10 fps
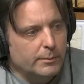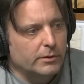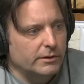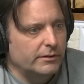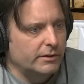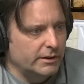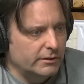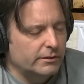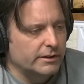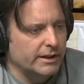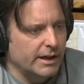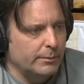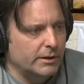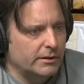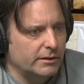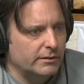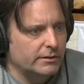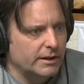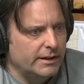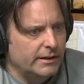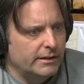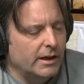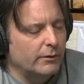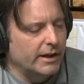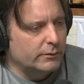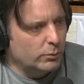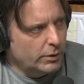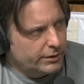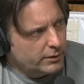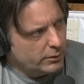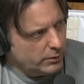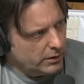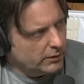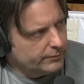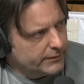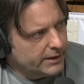believe he is the guy, because now that's with Kirill.